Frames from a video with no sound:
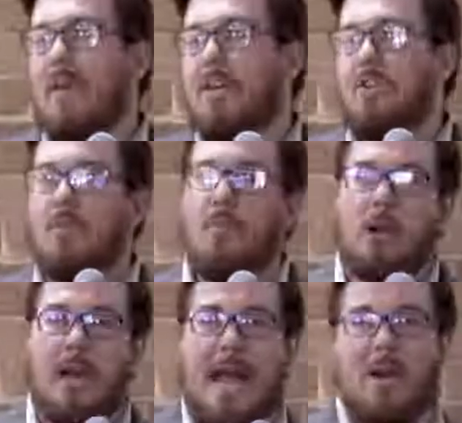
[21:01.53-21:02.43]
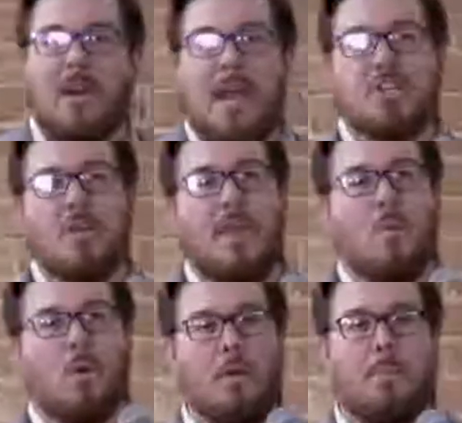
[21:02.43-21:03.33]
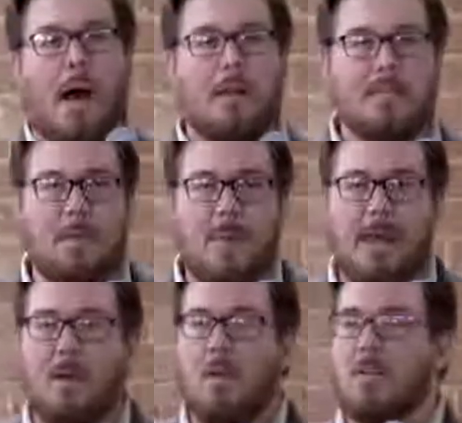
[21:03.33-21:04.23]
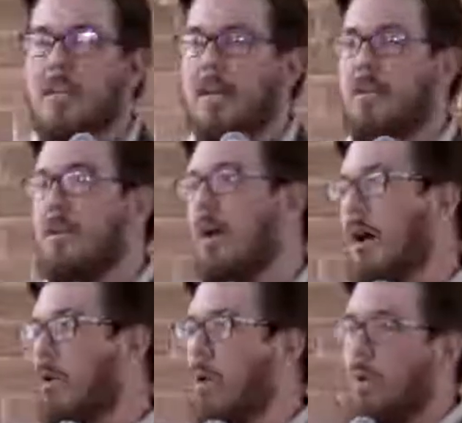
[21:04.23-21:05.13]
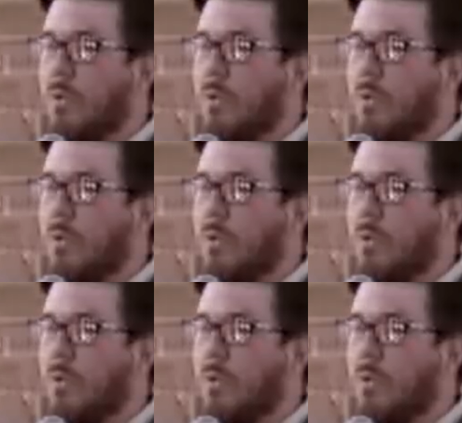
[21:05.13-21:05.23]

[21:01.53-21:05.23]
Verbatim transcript: they do market aggregation, they work with policymakers, they uh, work